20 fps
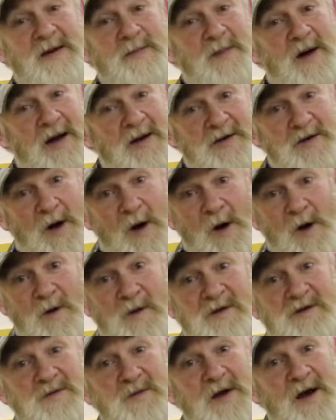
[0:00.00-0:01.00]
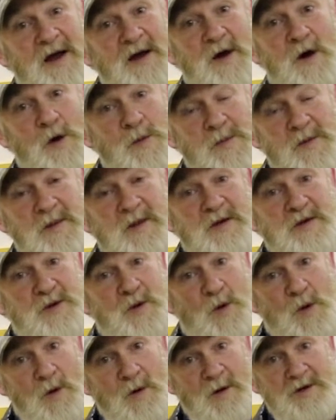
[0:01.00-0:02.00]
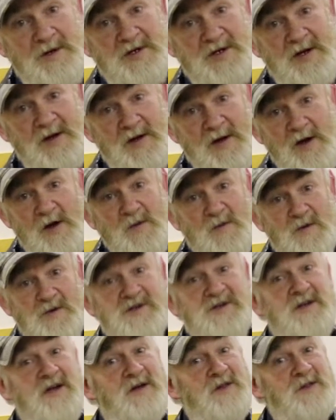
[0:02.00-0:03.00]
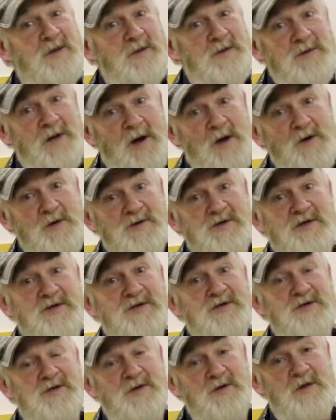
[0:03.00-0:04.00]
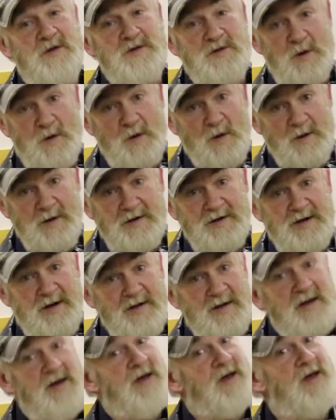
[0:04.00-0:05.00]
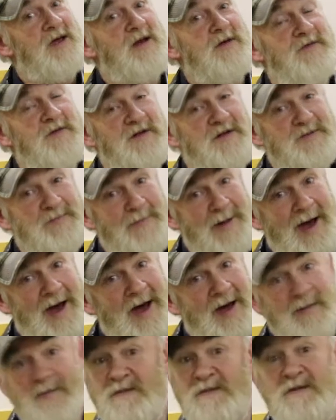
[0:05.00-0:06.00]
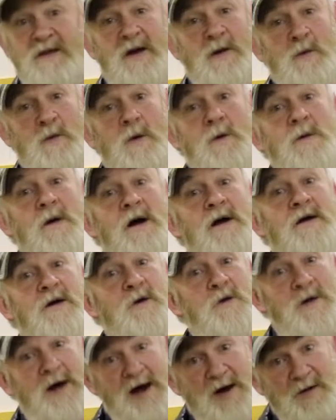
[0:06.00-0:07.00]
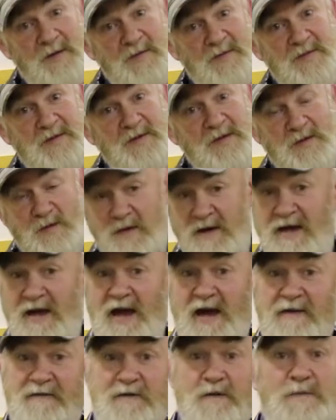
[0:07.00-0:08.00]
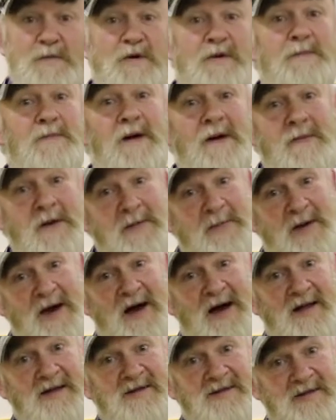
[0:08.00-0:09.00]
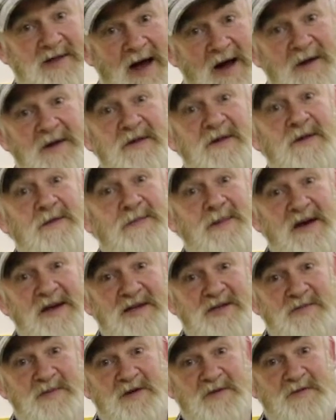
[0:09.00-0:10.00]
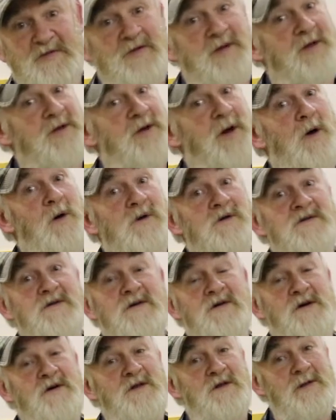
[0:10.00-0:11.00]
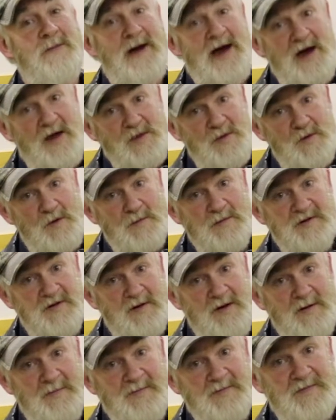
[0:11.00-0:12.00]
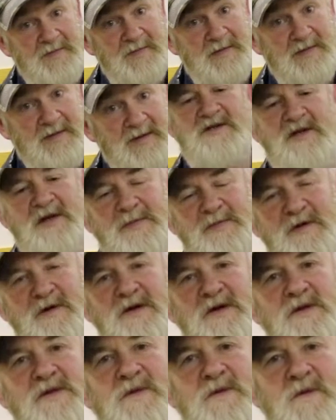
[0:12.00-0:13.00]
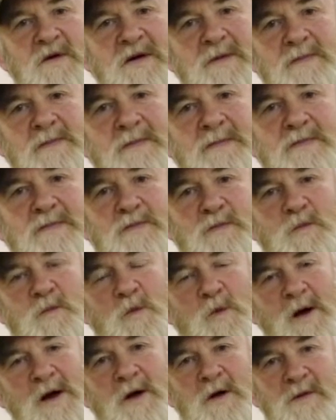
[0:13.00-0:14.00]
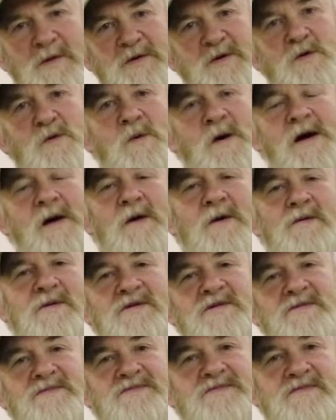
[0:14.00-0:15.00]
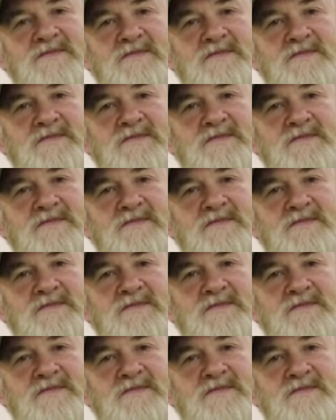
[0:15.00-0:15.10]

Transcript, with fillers: My dogs, when I open the doors, will stick their noses to the doors. And if it's bad, they will not go out. We have to put puppy pads down in the basement for the dogs to go to the bathrooms on. So they put in three well, new wells